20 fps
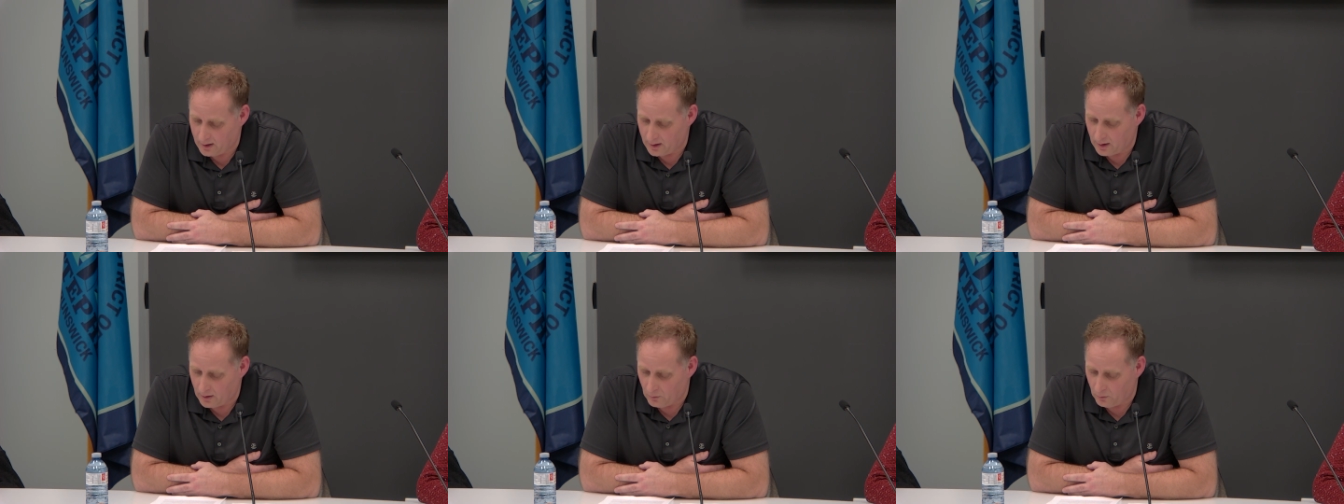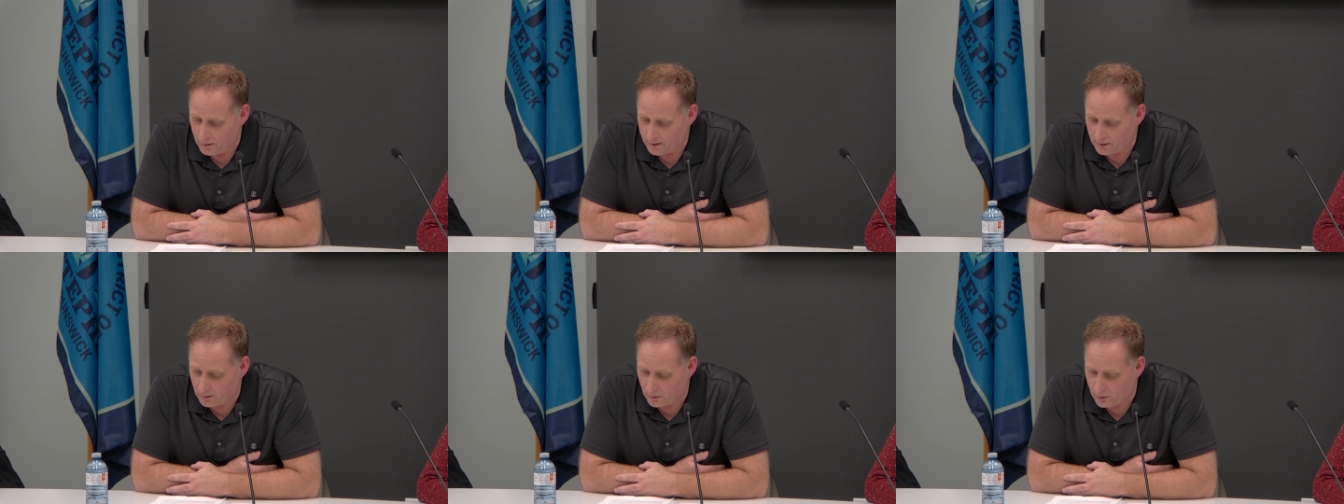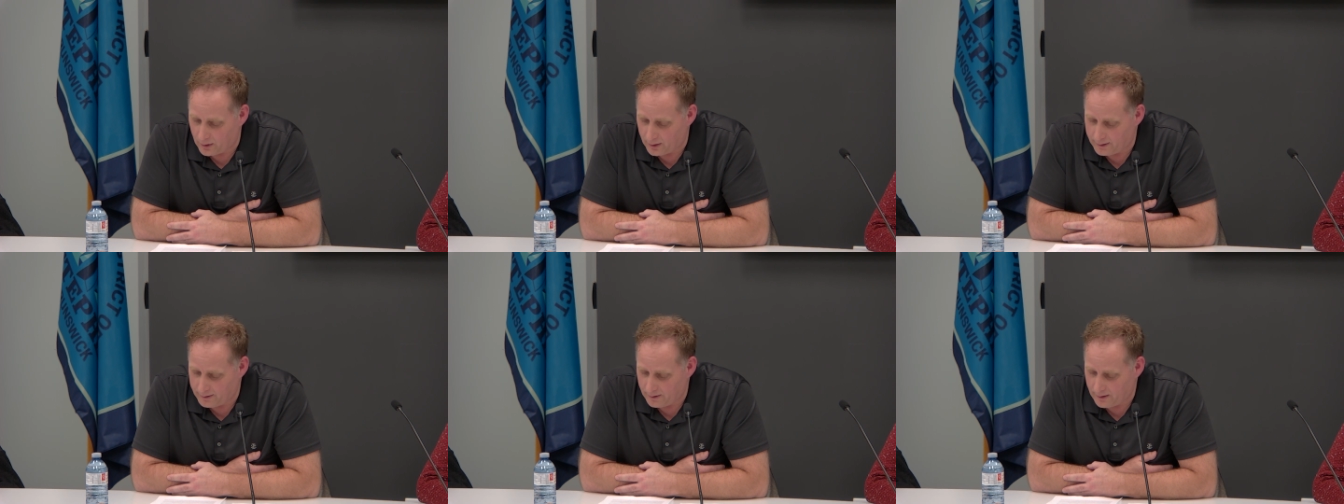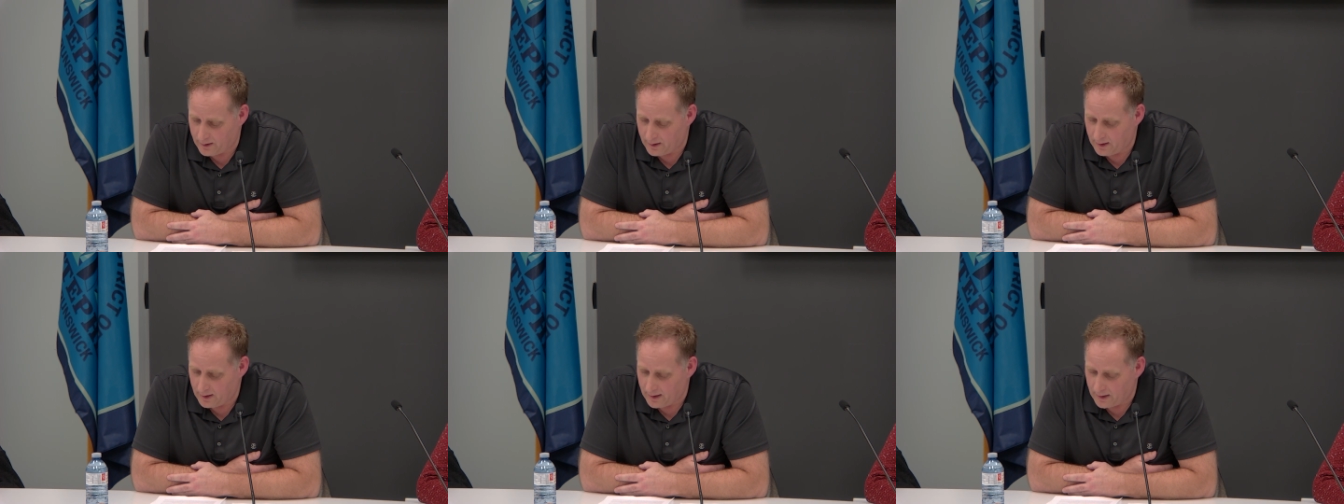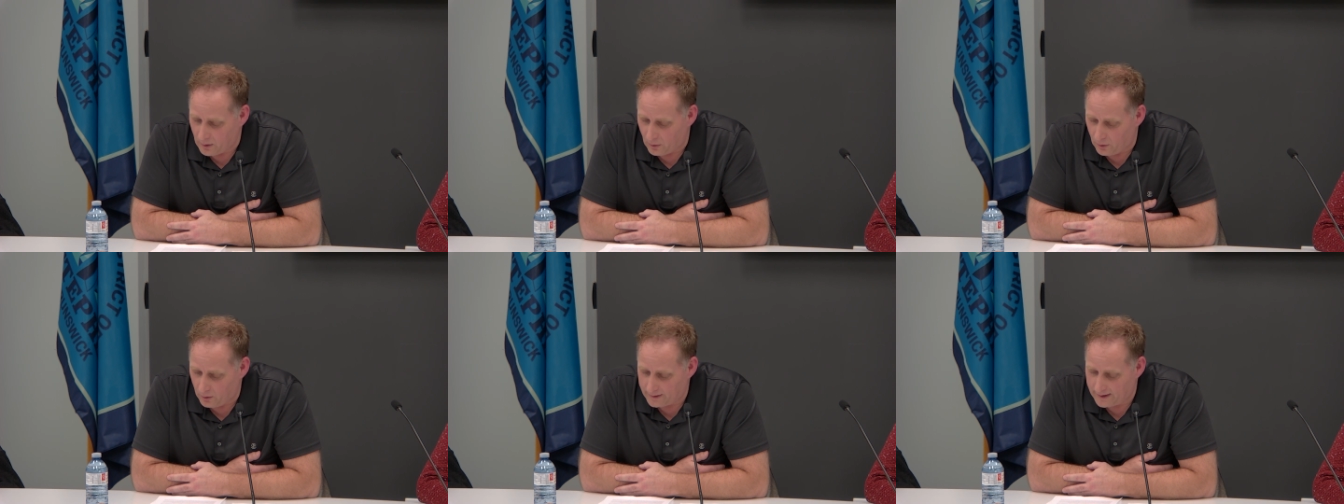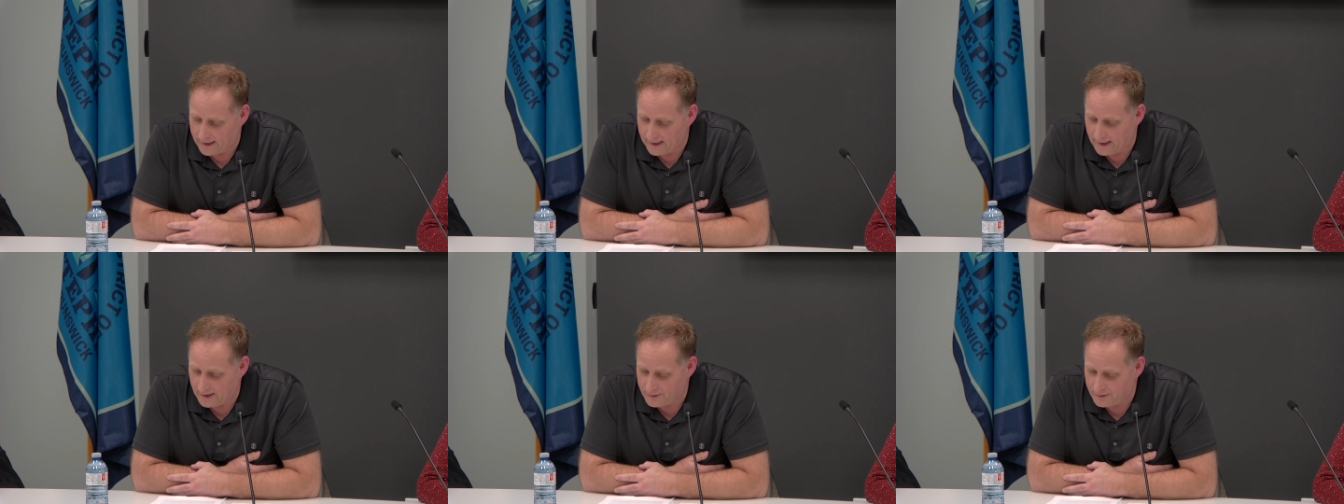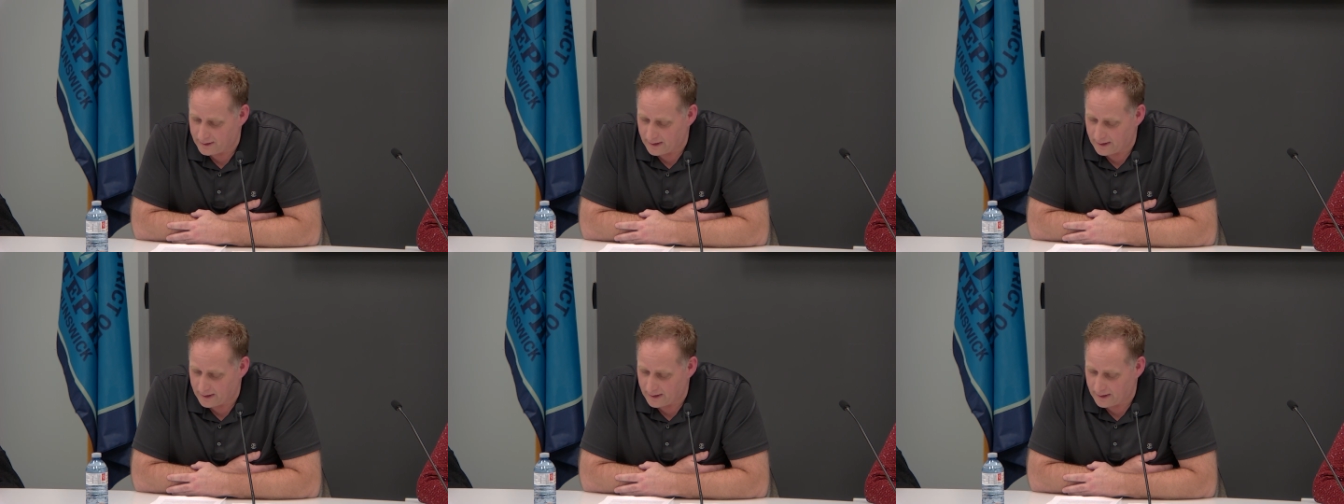widowhood, old age,